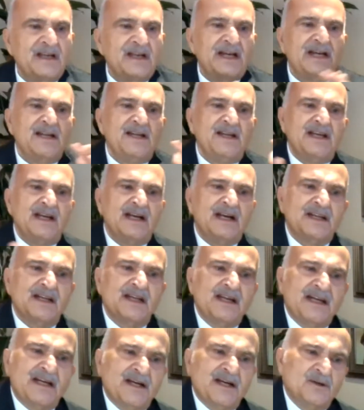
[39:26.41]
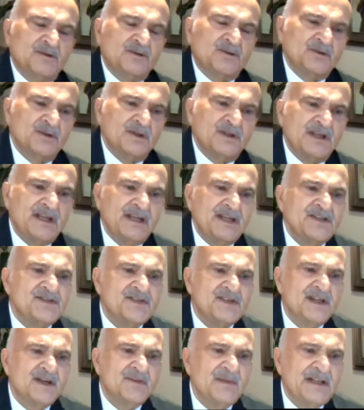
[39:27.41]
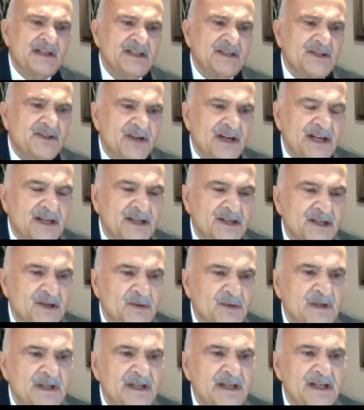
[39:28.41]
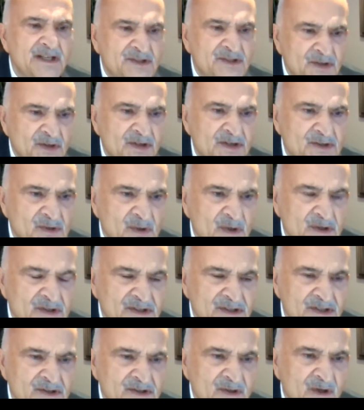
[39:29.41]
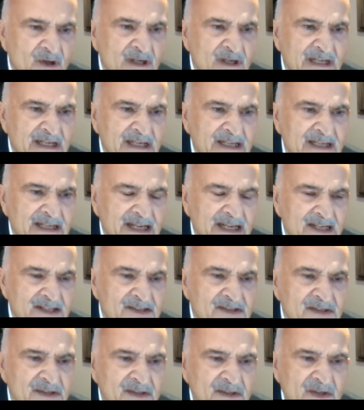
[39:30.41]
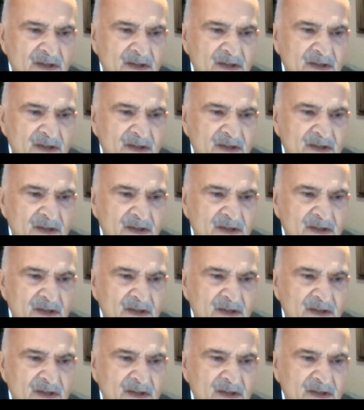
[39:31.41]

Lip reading: and the other now to the Eastern Mediterranean with its resources, oil and gas.